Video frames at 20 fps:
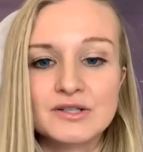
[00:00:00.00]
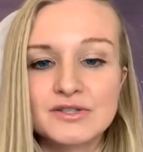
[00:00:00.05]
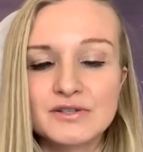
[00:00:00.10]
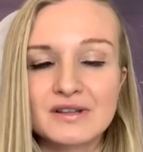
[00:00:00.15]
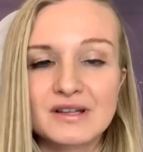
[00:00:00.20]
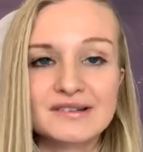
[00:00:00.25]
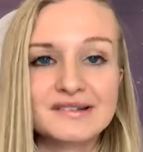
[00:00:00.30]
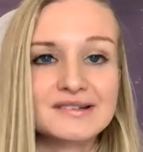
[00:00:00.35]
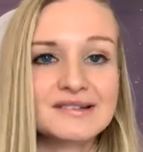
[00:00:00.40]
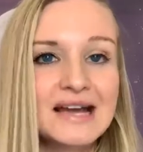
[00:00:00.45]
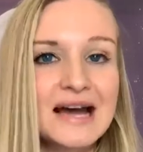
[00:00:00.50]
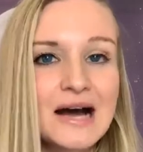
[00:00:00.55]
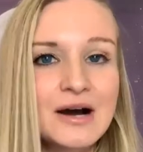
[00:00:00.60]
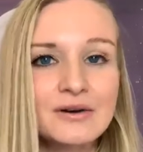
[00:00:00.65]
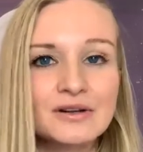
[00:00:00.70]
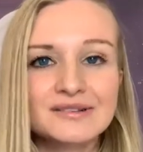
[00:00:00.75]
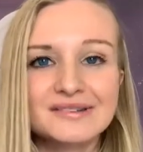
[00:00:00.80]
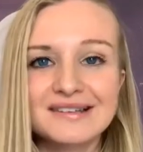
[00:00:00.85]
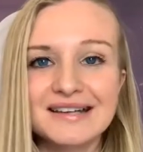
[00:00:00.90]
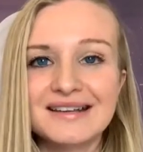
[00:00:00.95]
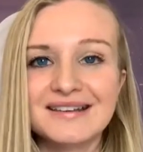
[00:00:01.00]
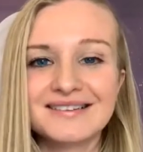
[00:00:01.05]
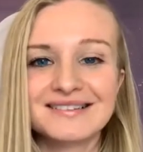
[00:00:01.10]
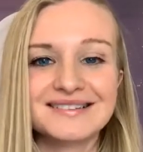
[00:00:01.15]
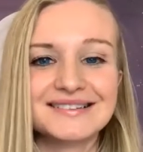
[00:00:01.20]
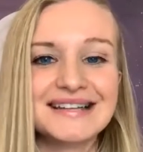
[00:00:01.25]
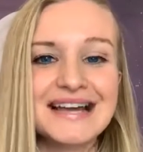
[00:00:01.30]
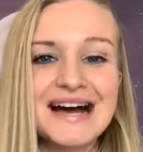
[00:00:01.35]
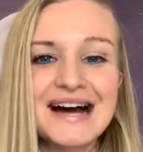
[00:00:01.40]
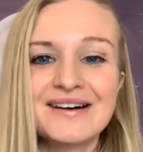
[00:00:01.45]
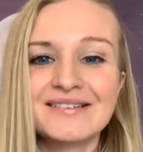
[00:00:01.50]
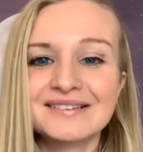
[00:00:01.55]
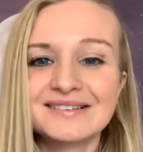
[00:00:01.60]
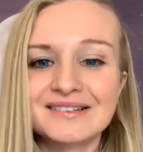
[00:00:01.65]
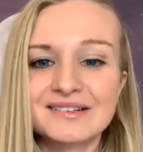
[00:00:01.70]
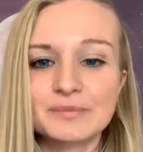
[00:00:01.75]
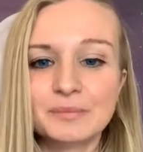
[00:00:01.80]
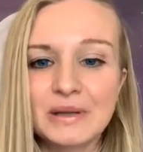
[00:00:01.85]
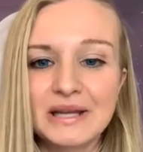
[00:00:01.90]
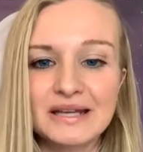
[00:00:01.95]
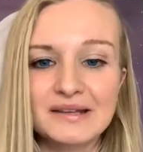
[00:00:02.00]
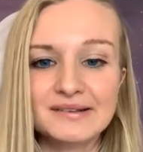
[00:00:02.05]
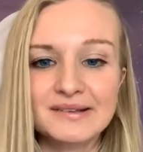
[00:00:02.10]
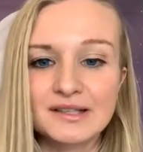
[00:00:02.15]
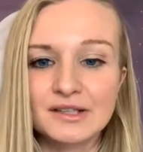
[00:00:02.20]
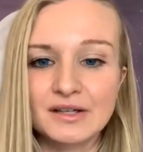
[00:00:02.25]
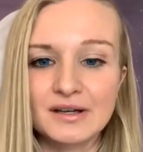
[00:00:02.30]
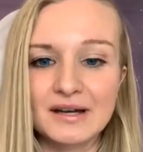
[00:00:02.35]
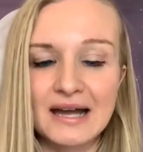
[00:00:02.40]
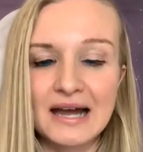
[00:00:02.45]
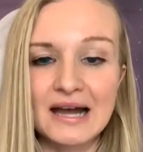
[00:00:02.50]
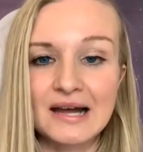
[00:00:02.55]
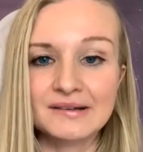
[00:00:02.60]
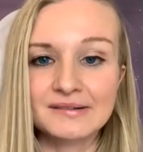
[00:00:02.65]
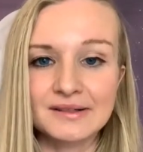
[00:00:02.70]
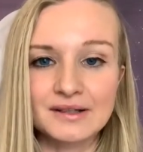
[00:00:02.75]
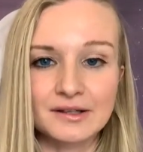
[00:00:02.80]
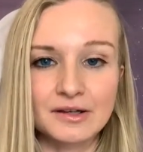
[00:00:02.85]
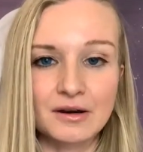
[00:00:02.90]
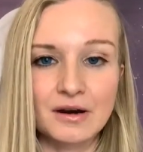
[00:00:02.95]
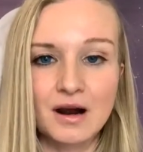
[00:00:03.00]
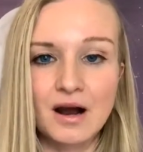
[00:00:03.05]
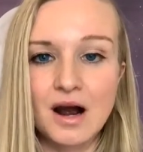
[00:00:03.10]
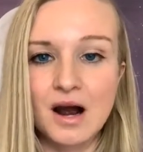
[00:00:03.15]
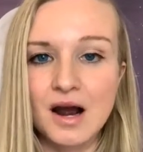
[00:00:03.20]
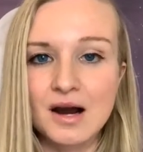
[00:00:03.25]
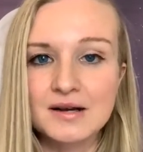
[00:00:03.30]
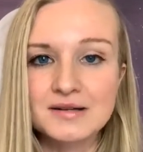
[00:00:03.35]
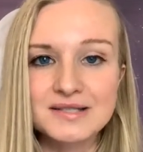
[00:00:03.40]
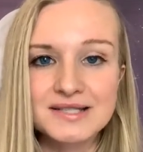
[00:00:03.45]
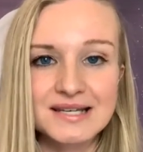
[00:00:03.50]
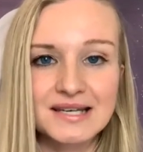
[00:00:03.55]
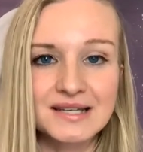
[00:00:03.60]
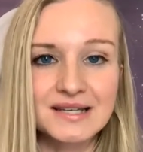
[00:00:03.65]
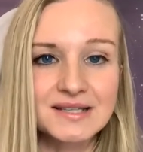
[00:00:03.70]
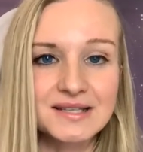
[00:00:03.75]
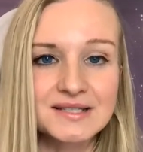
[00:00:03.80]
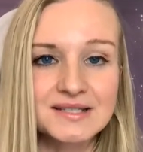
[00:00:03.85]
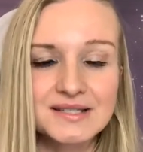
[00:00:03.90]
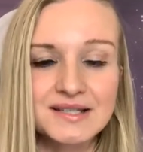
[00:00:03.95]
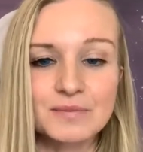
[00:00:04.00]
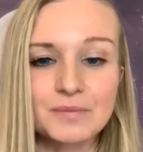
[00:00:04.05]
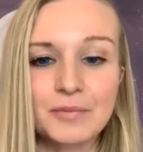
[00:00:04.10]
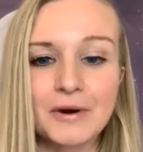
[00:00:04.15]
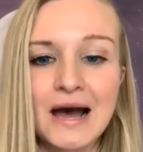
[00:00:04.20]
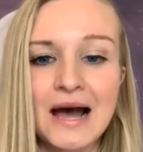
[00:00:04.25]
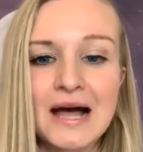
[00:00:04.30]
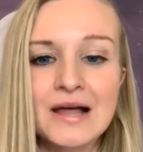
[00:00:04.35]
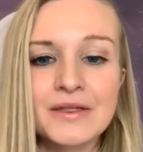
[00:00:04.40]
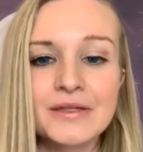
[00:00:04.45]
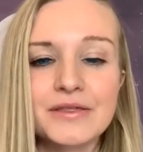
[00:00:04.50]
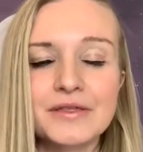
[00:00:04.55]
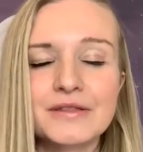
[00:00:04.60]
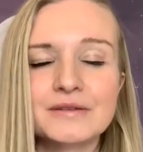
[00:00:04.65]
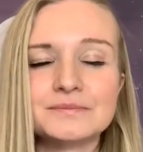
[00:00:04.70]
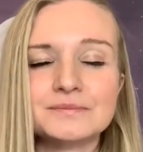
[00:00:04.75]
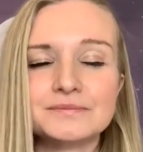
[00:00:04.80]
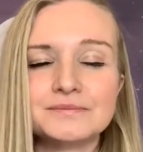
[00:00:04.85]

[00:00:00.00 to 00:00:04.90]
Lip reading: to do this now or say this now, is just placing your hands on your heart, taking a deep breath,